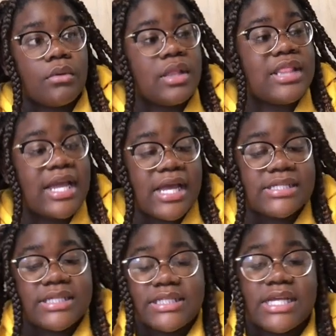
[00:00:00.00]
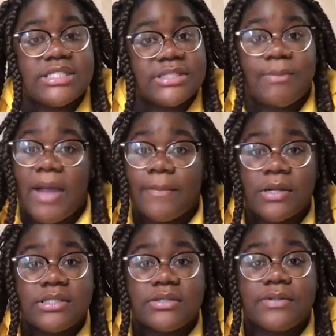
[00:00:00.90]
like I said, that's just my
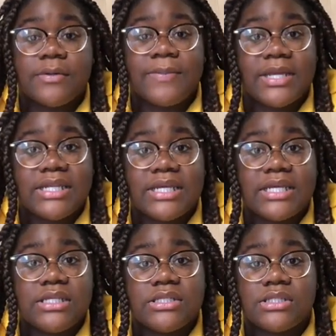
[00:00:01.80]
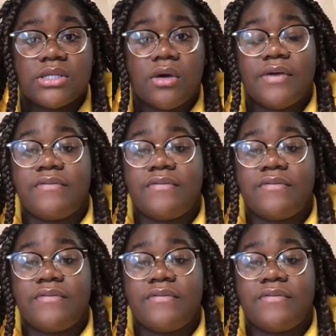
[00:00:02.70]
personal opinion. So if